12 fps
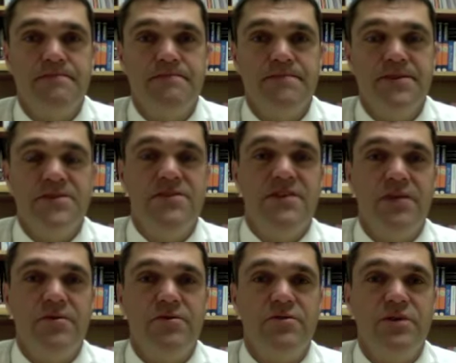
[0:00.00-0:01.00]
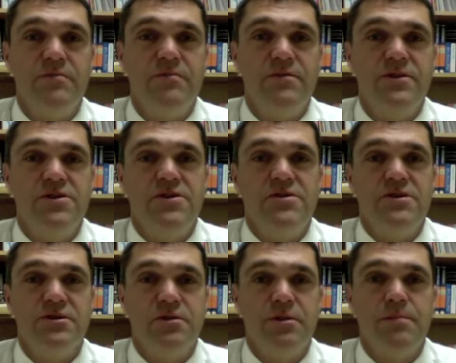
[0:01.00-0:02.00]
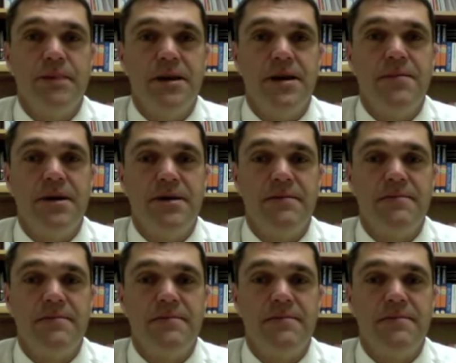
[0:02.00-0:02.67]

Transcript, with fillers: This is Andrew Trim for the Johnson Group Monday Minute.